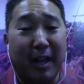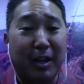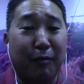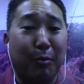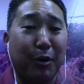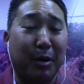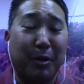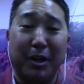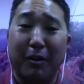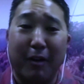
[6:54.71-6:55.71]
Thank you for
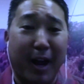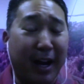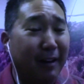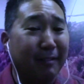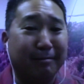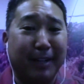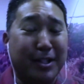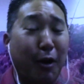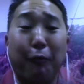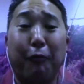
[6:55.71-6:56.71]
bringing me, and
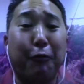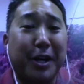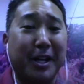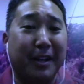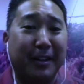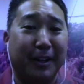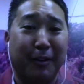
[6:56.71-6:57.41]
it's all free.